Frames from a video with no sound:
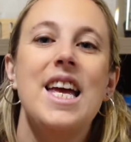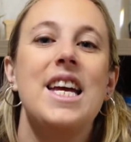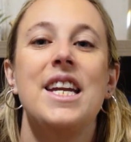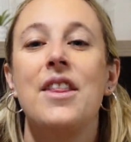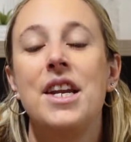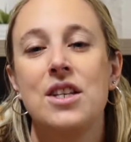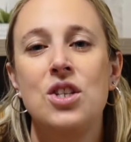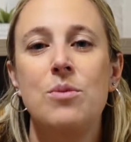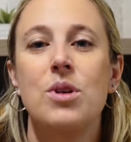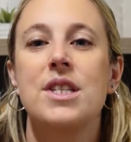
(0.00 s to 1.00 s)
Now, the next
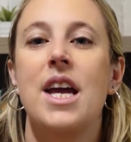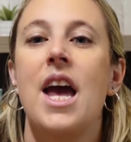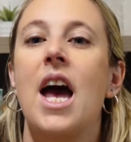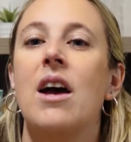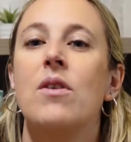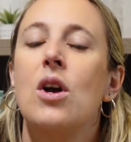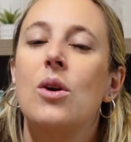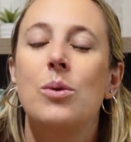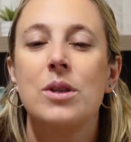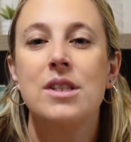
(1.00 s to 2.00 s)
two books I have
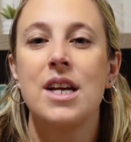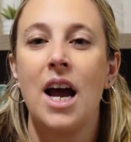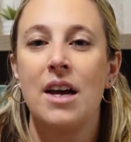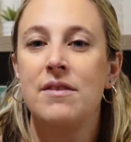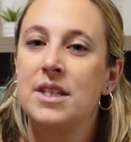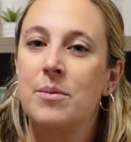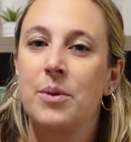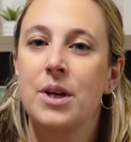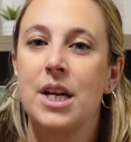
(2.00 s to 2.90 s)
will dive deeper